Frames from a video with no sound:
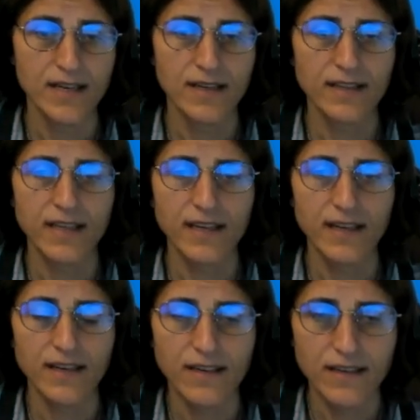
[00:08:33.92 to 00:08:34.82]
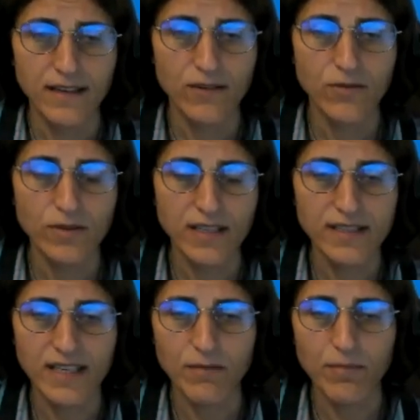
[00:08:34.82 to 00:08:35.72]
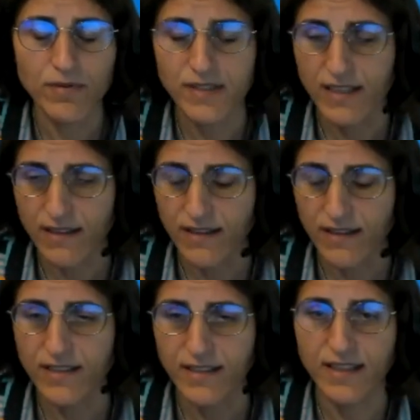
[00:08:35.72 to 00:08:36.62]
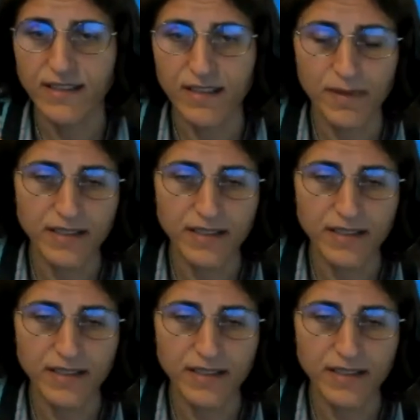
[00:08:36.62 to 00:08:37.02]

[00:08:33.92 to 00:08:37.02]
There are uh, good examples that these automatic